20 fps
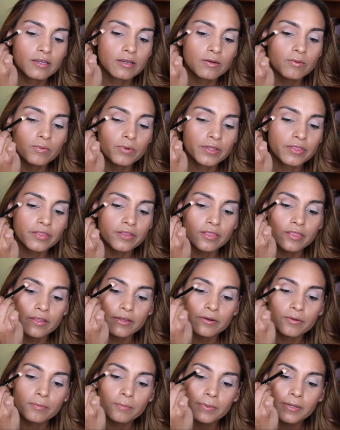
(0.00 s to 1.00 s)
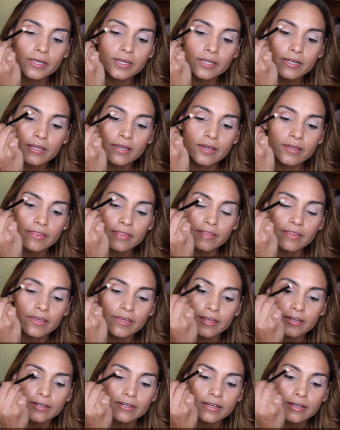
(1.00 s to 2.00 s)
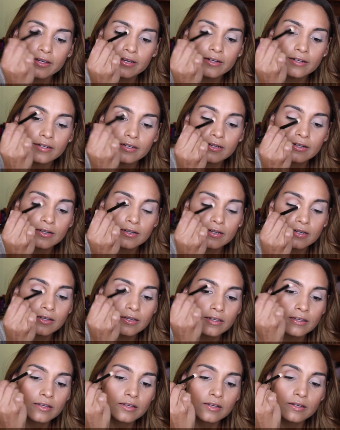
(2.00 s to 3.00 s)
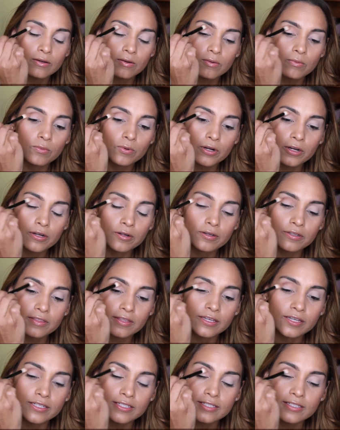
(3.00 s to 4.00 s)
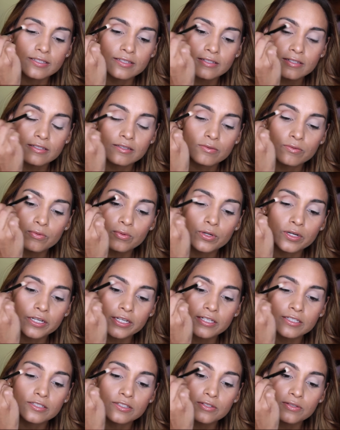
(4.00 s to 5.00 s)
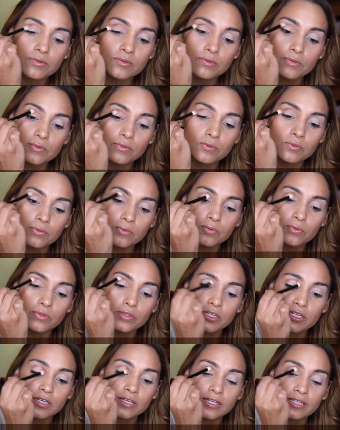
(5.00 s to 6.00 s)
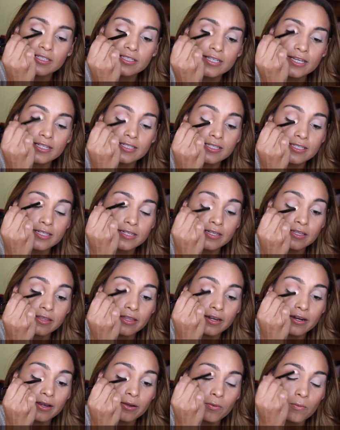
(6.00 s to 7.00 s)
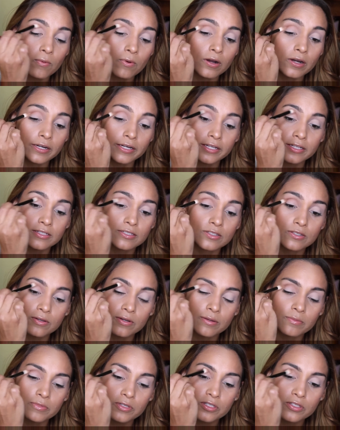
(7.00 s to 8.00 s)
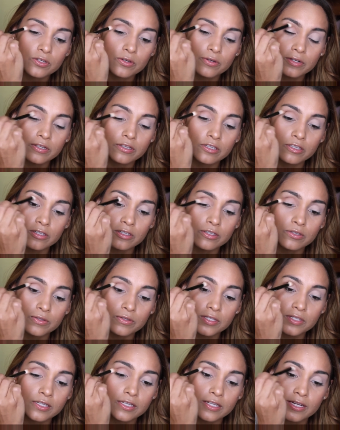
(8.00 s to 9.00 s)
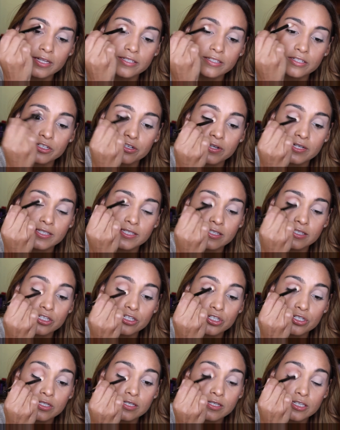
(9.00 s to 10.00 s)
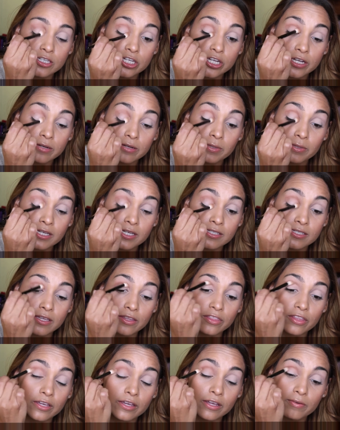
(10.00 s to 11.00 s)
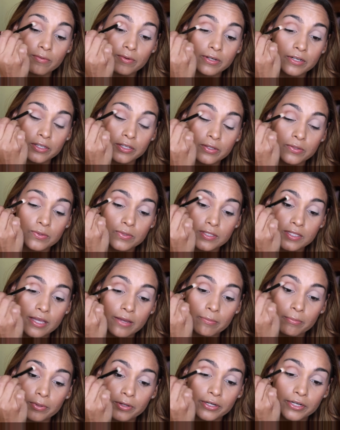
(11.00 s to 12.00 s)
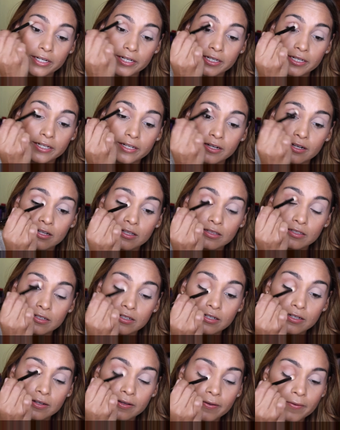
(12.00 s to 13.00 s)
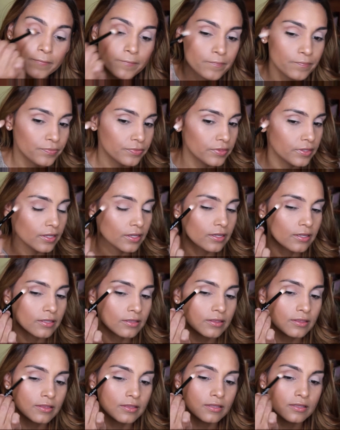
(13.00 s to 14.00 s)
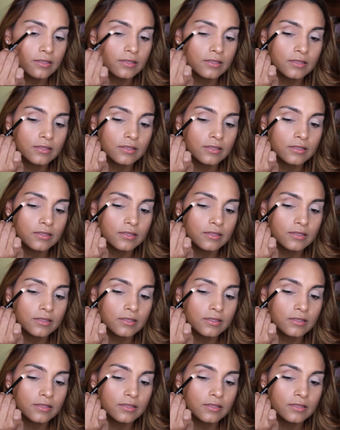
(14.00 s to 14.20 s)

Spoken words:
with a little bit and then work it to the intensity that I want it. So I'm just going to be using it as a transition shade because I think I want to use that burgundy color in